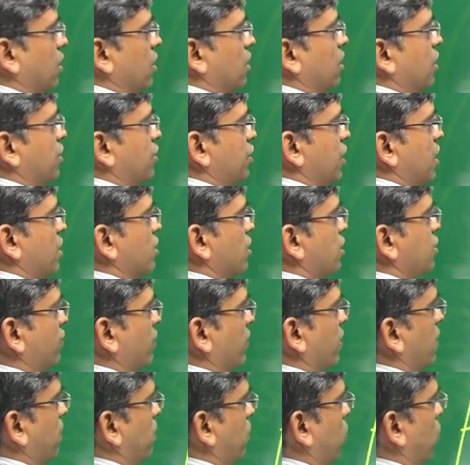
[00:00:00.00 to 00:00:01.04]
the changes
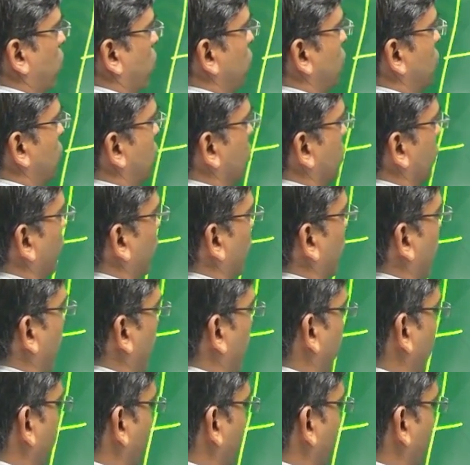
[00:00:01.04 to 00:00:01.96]
with the bones, and